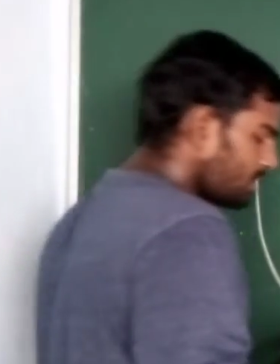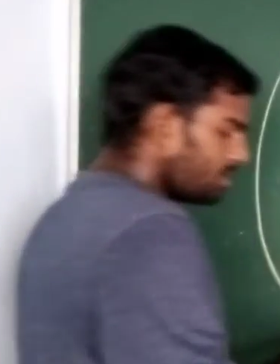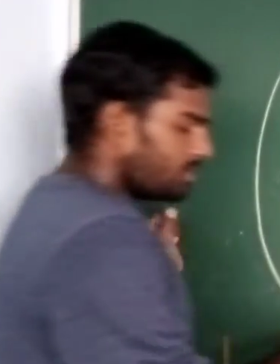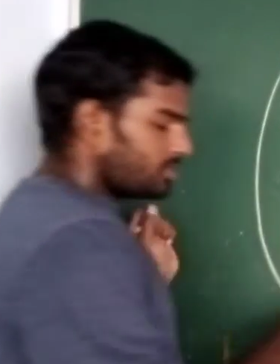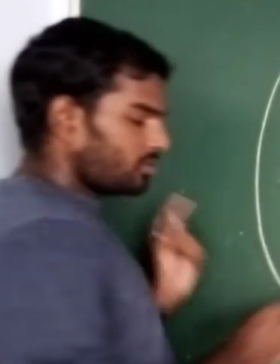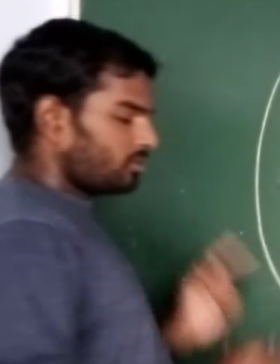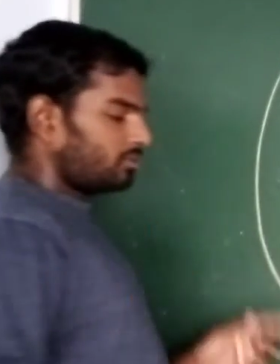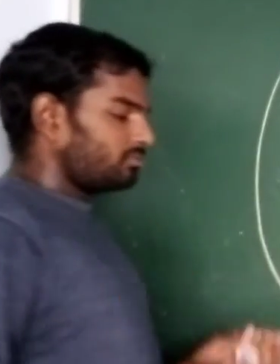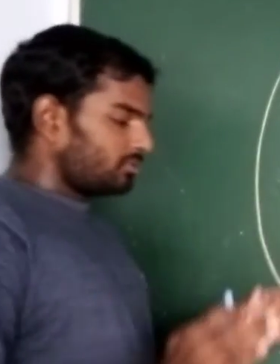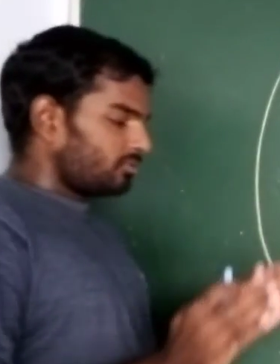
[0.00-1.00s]
so
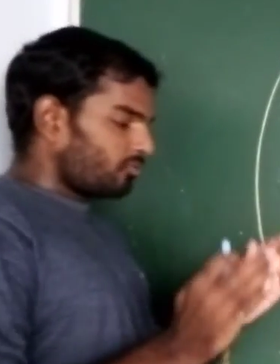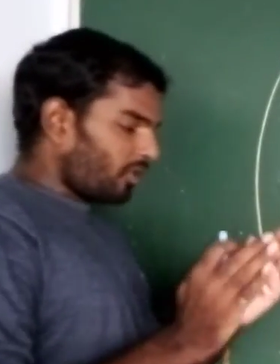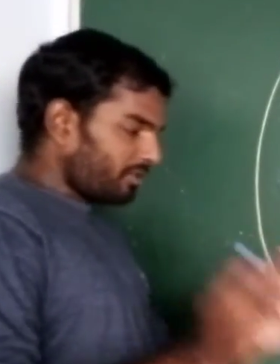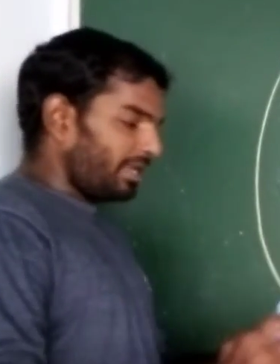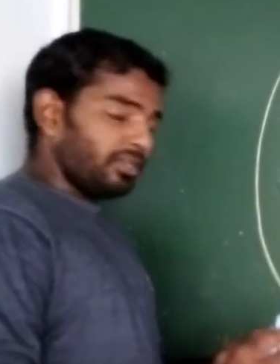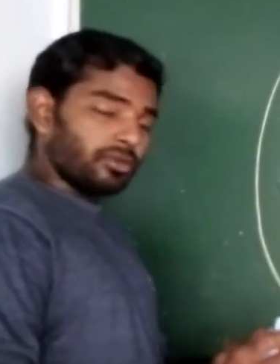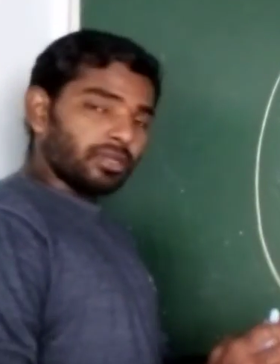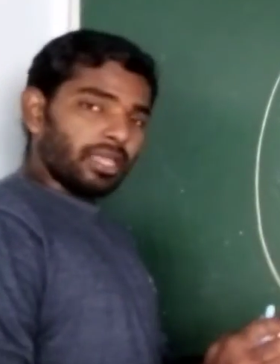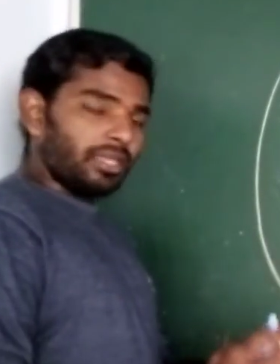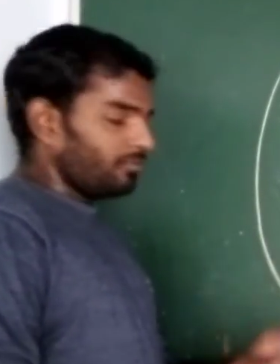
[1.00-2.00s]
one male
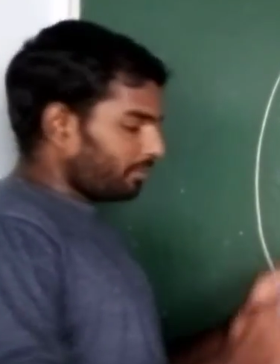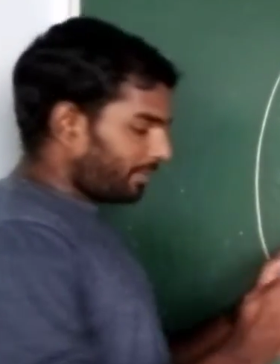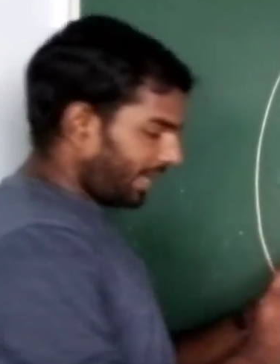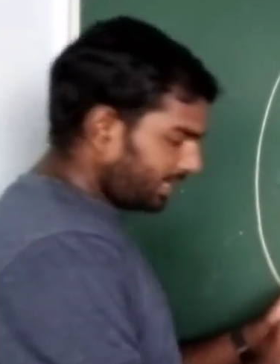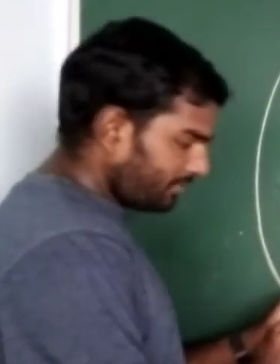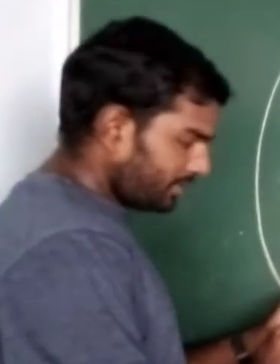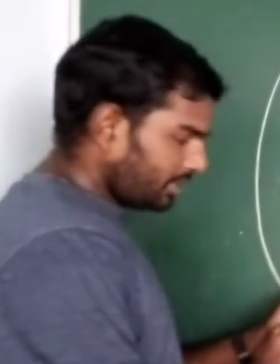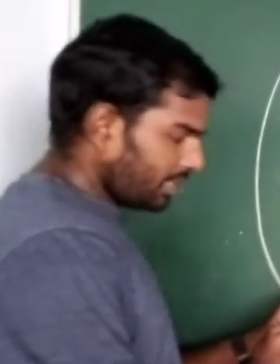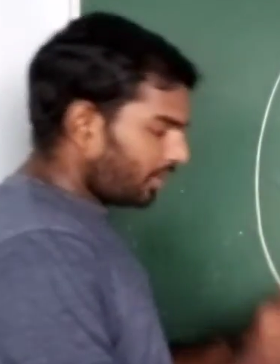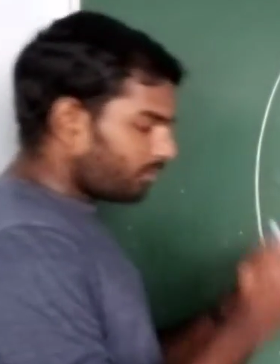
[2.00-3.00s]
nuclei will bind with the
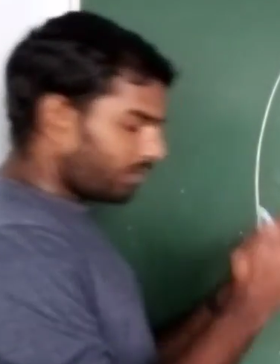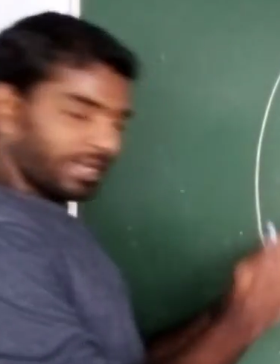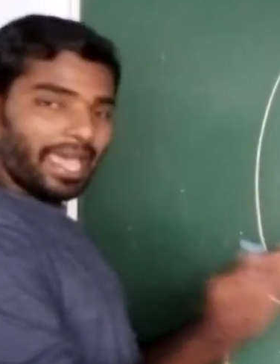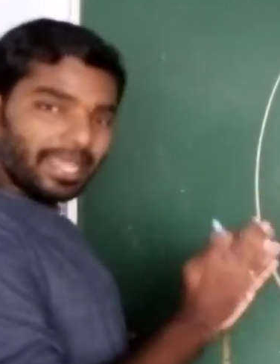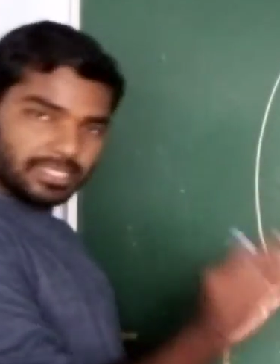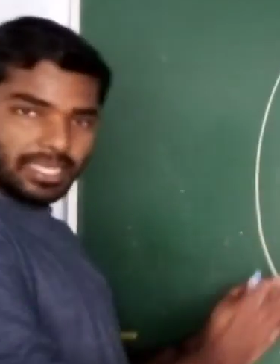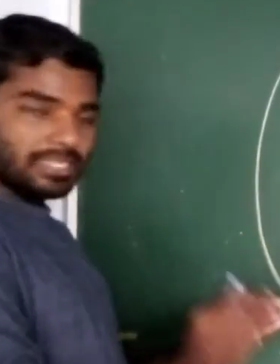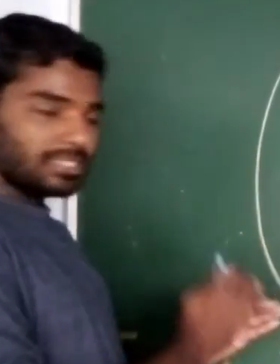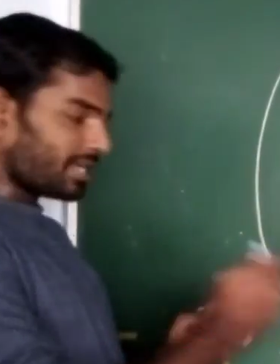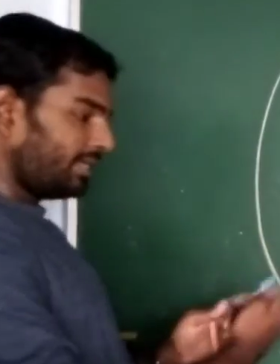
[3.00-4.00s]
one XL is
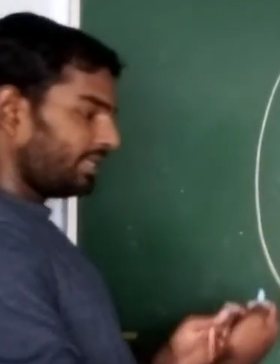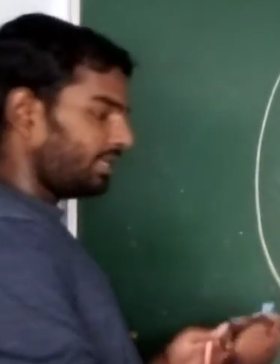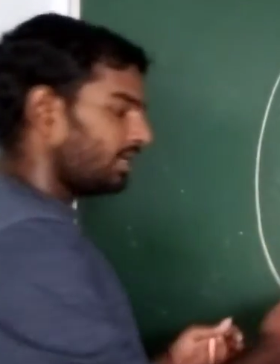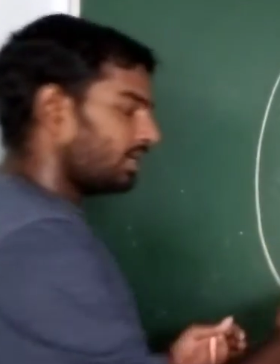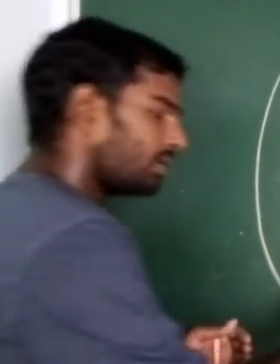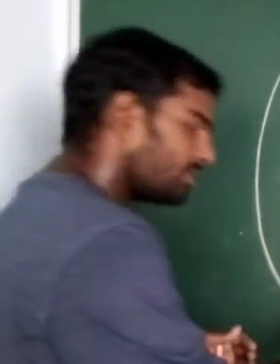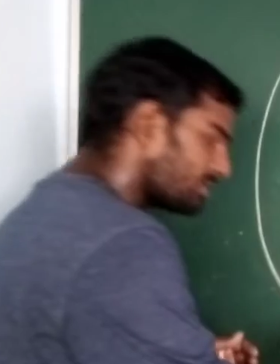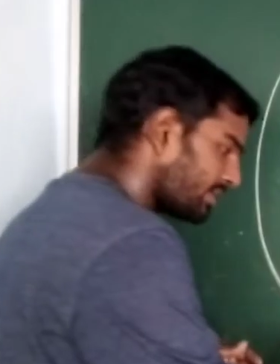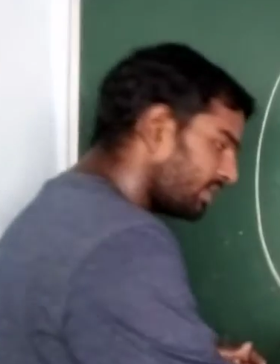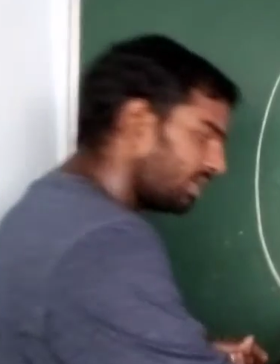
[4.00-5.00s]
containing the
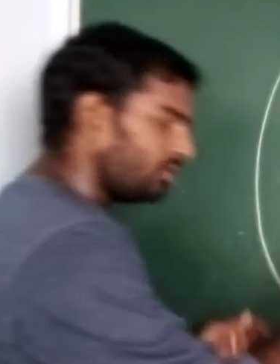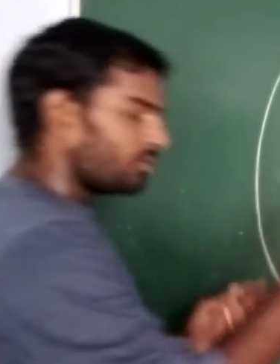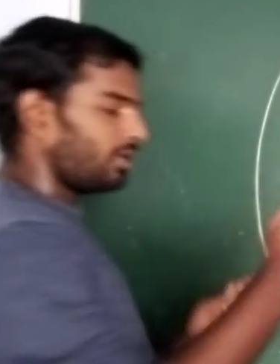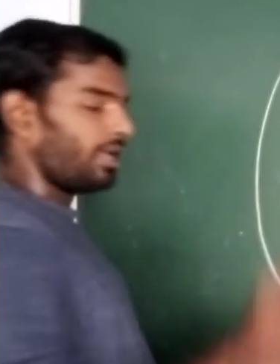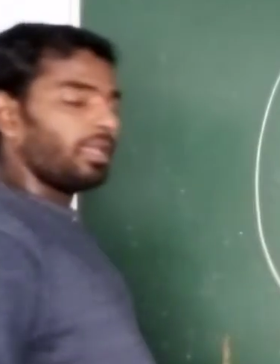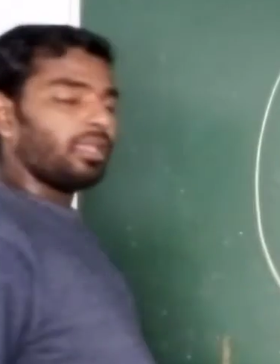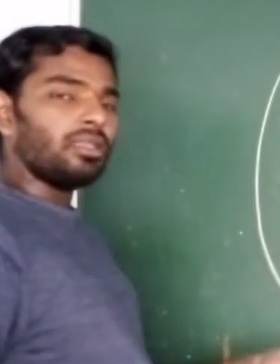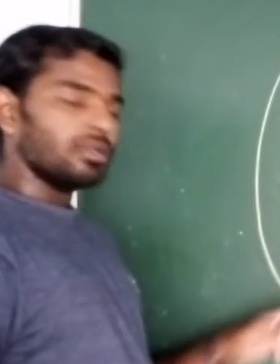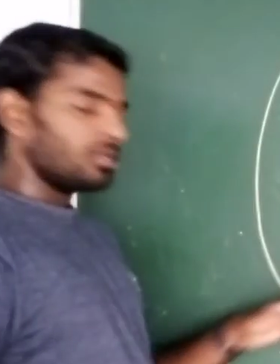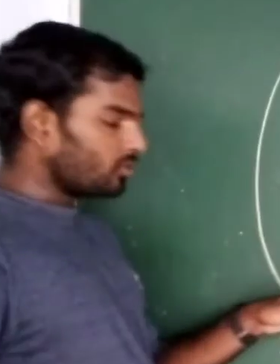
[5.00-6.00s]
single nuclei.
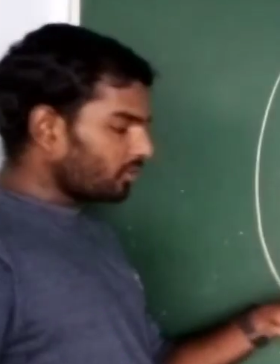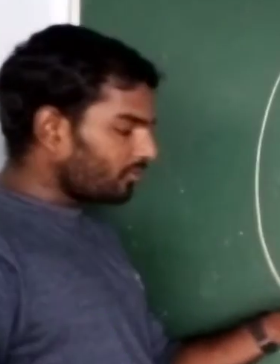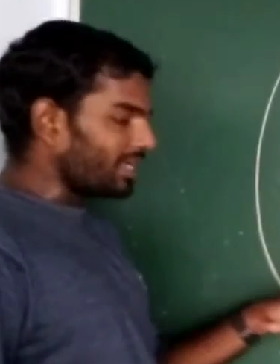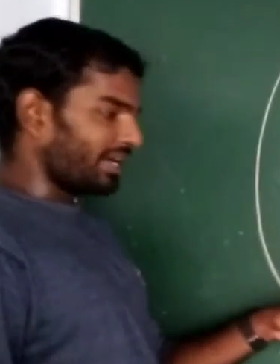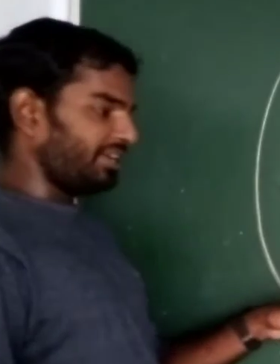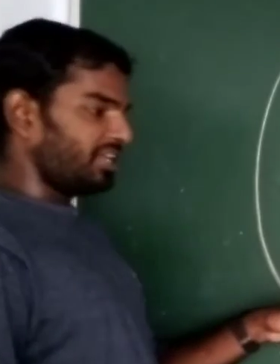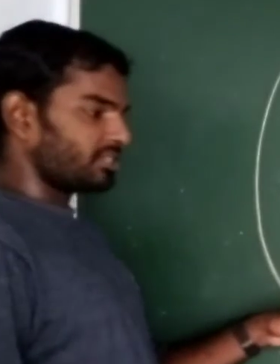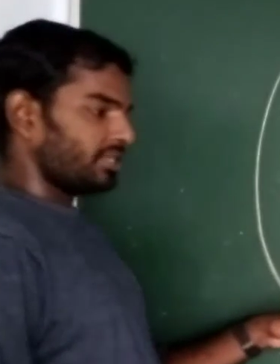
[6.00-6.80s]
So now the condition